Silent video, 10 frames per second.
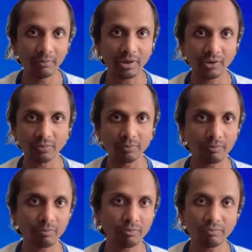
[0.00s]
because
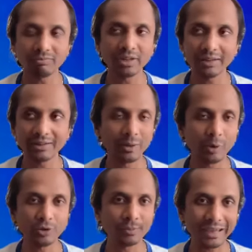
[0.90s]
they are
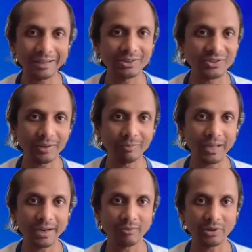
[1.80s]
all speaking the same
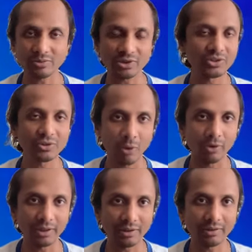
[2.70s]
language, which is
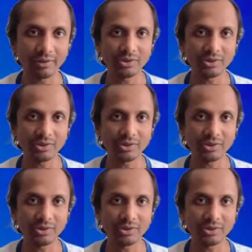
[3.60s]
coding,